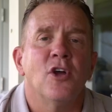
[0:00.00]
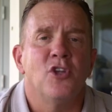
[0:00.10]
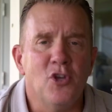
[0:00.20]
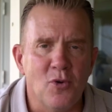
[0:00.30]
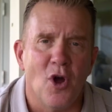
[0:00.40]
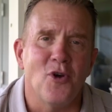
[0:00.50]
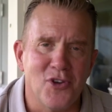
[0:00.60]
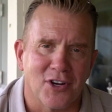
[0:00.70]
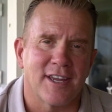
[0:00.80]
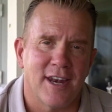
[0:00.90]
You know
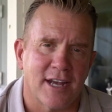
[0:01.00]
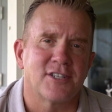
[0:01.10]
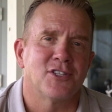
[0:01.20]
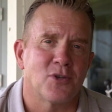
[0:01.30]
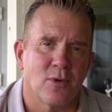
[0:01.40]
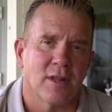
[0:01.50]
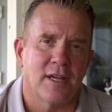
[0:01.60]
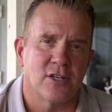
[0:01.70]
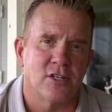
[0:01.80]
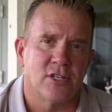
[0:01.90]
your connections and
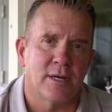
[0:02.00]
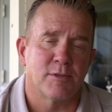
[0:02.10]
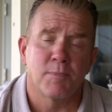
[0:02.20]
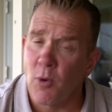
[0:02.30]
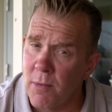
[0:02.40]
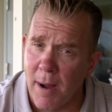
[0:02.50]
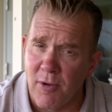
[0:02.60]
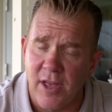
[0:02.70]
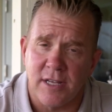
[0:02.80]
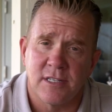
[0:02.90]
relationships, but
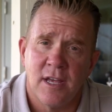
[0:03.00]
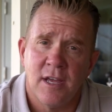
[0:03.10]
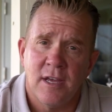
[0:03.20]
remember this